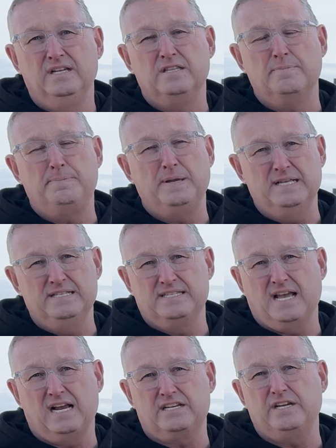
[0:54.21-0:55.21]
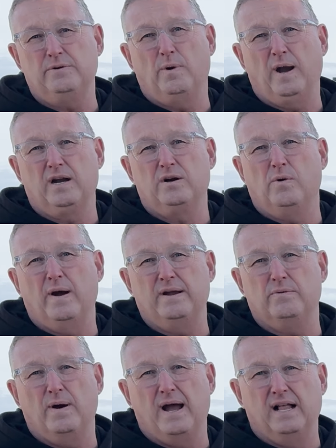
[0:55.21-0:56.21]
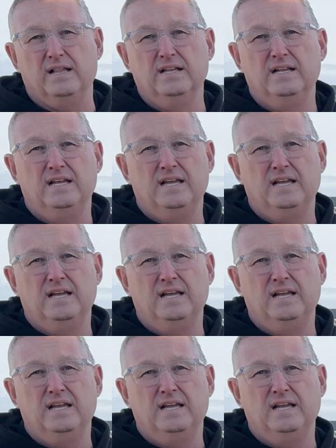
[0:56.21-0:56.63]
The pins actually wear quite well.